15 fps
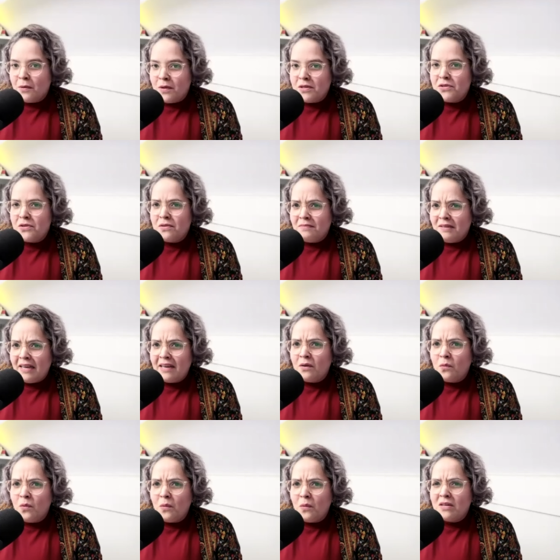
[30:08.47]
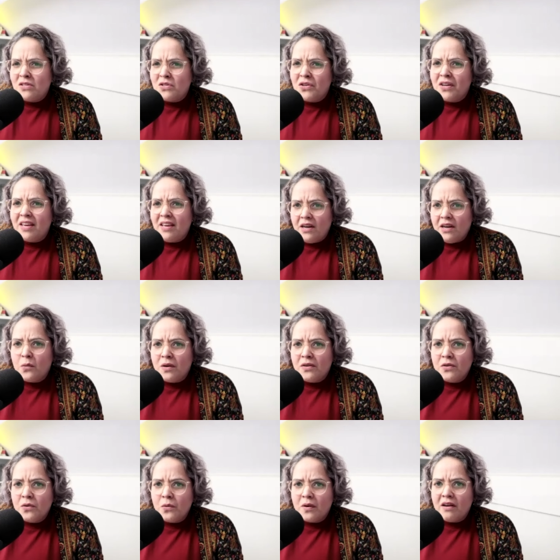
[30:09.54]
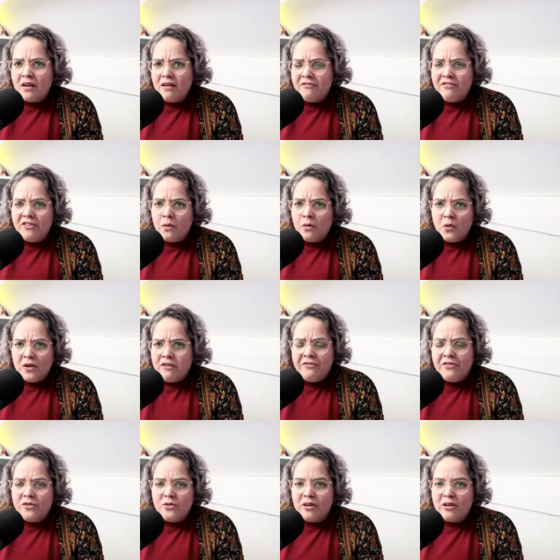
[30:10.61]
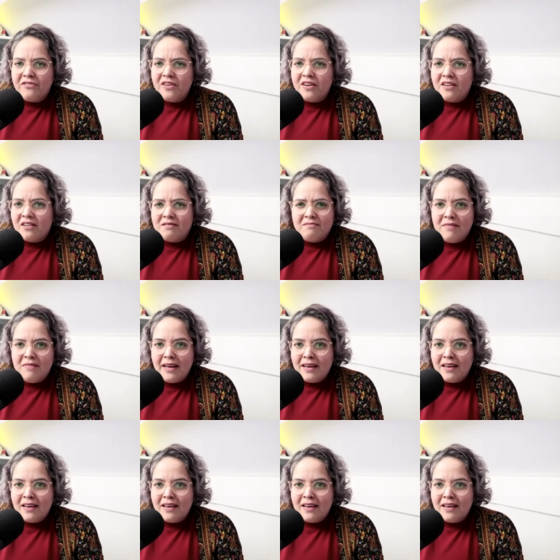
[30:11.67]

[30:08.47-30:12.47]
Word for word: My question. Like, what was mm-hmm. your gear when you were a wedding photographer? Like,